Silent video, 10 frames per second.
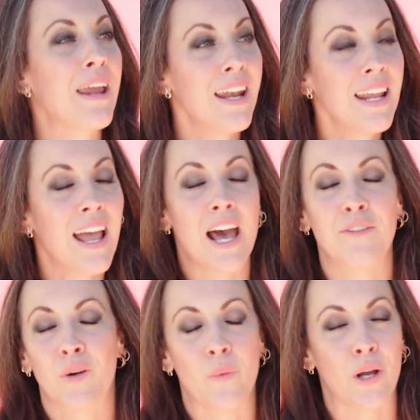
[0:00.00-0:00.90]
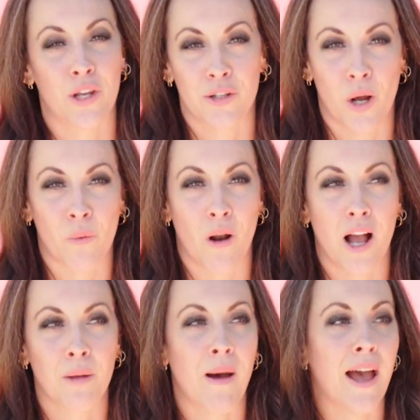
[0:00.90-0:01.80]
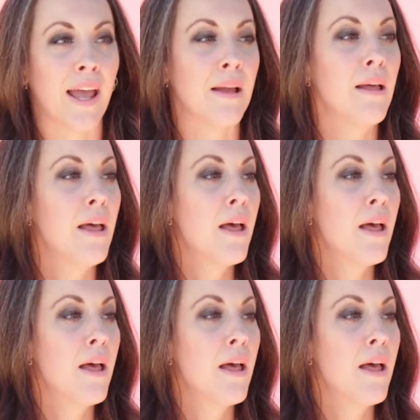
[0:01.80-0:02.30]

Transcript: planning ahead for what could go wrong by